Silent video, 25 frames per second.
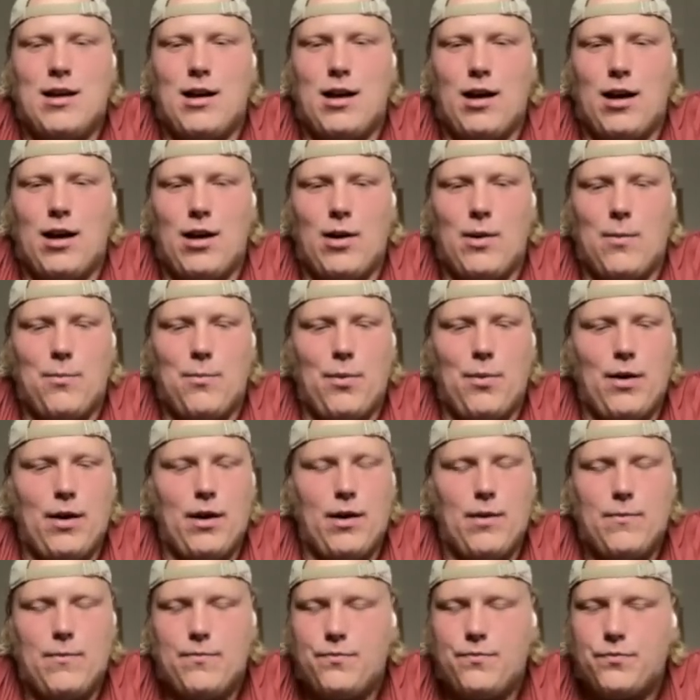
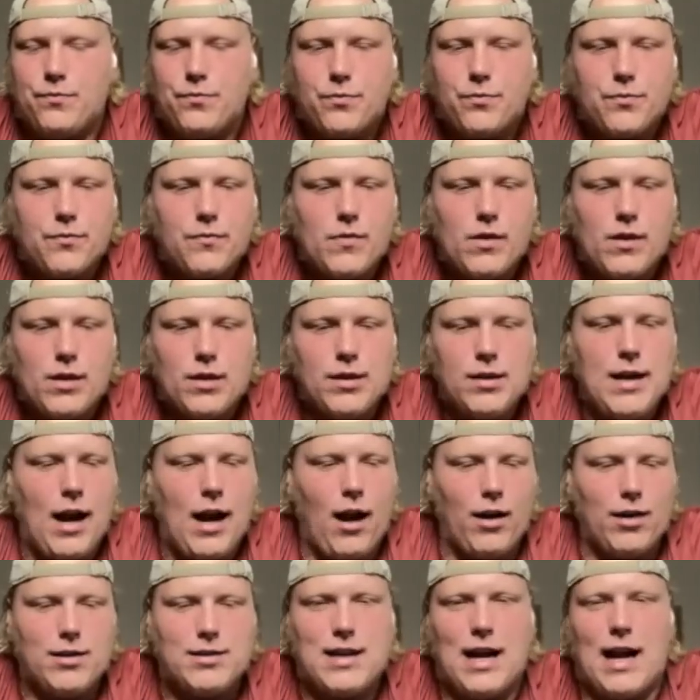But
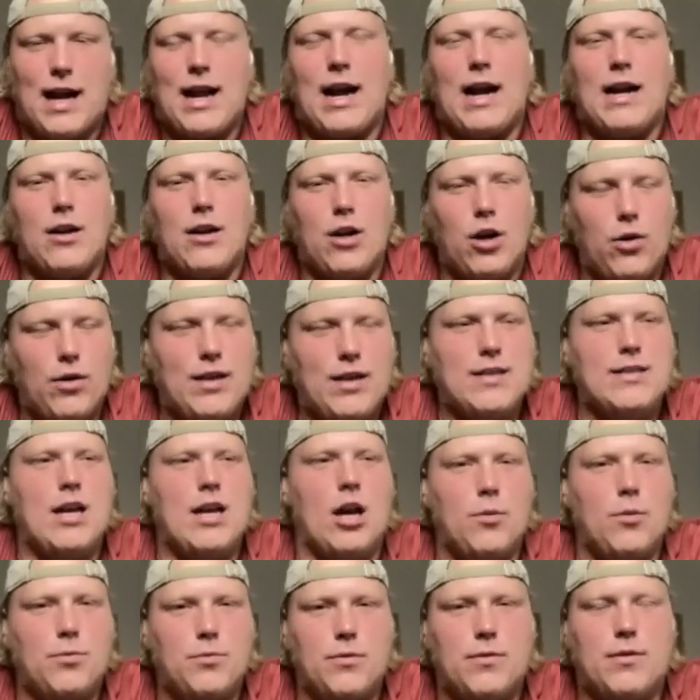Eric's I know he's
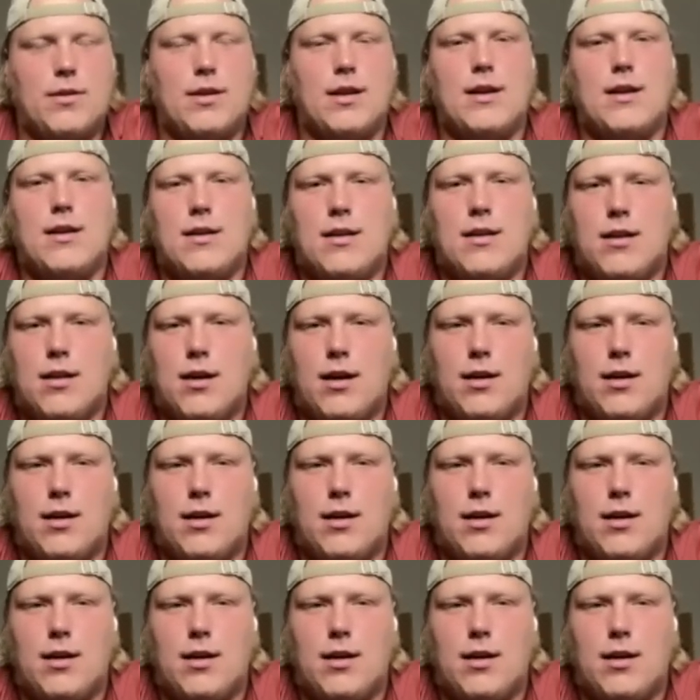helped with it,